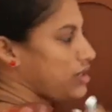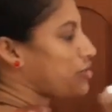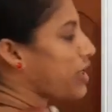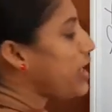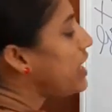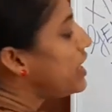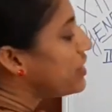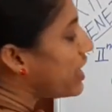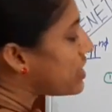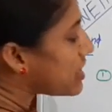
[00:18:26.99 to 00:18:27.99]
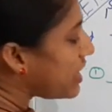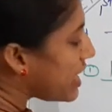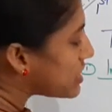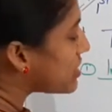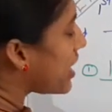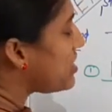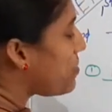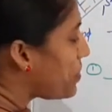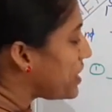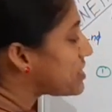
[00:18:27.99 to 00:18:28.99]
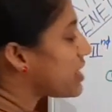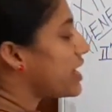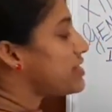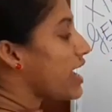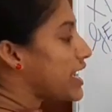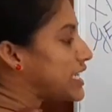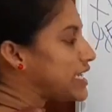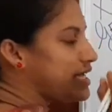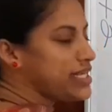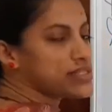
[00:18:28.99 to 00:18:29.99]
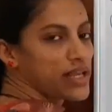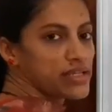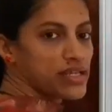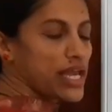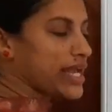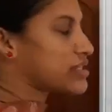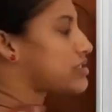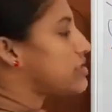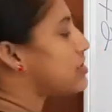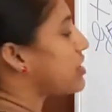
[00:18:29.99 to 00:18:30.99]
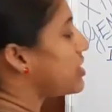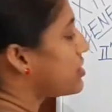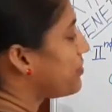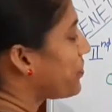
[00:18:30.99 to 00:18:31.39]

Okay, there is an A site, P site and E site, exit site.